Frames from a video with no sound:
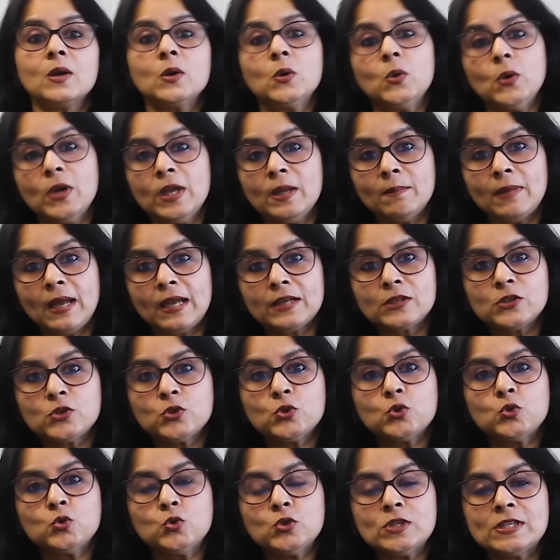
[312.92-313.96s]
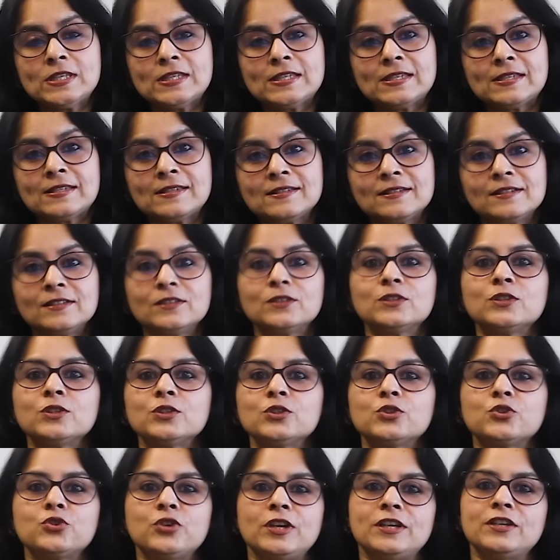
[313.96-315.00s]
Going back to roots,
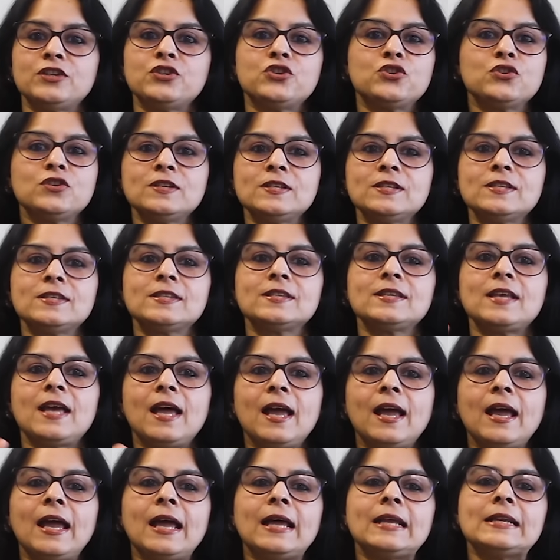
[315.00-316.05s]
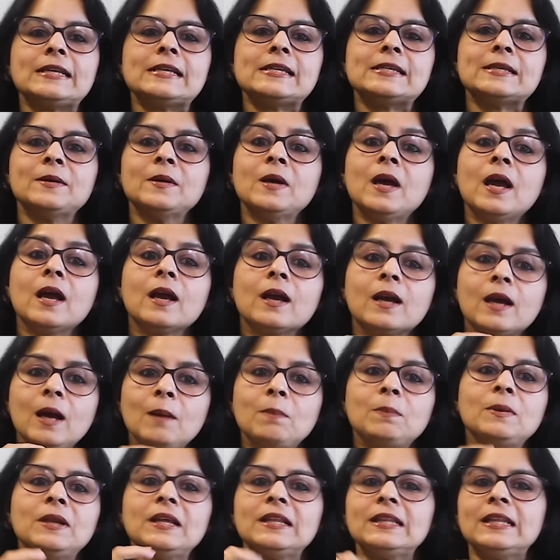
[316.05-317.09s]
traditions, and
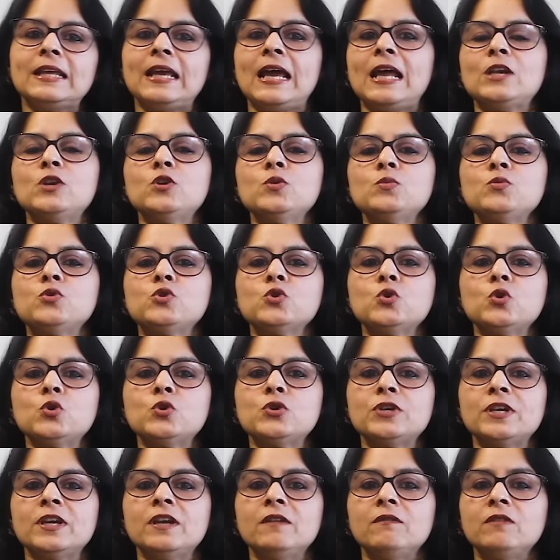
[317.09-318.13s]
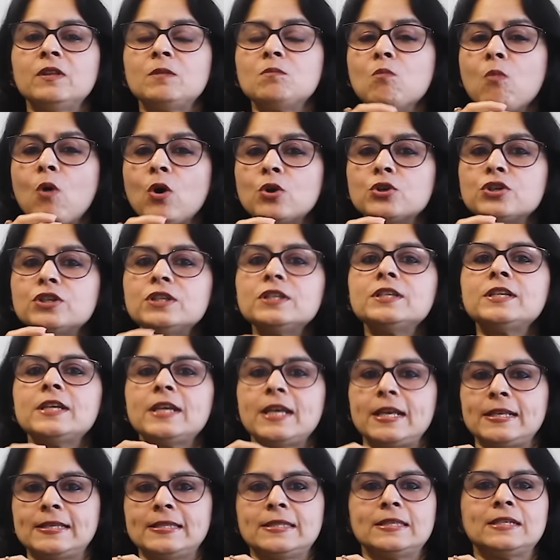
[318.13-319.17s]
coupling the handloom jewelry with modern
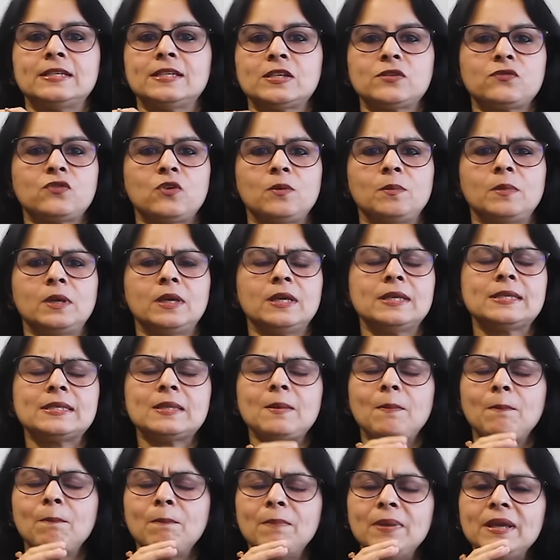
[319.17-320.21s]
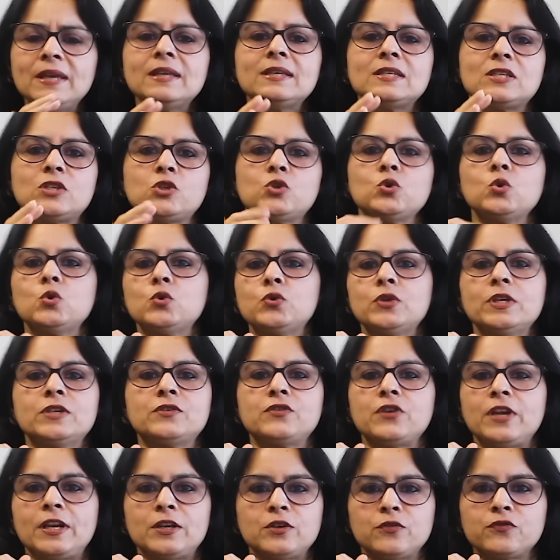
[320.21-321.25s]
day aesthetics for me is the biggest jewelry
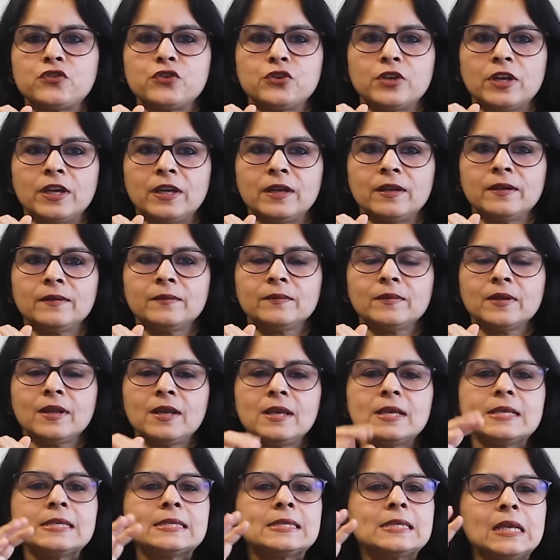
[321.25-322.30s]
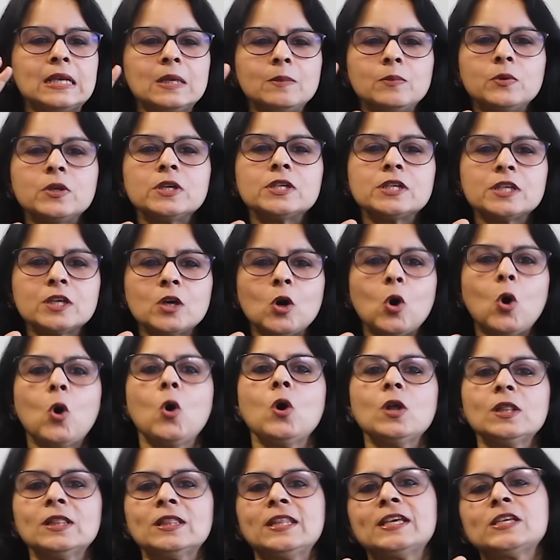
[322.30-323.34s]
trend of today. Celebrating
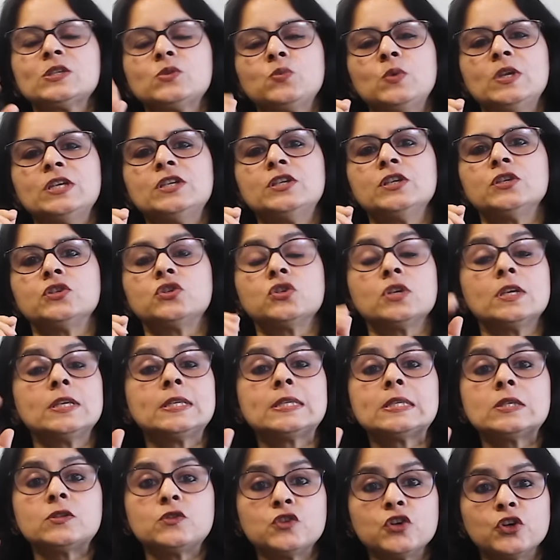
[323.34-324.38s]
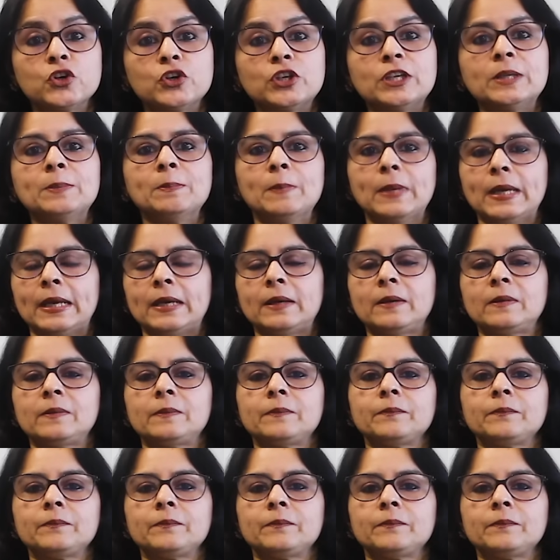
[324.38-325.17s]
all things vintage is really big.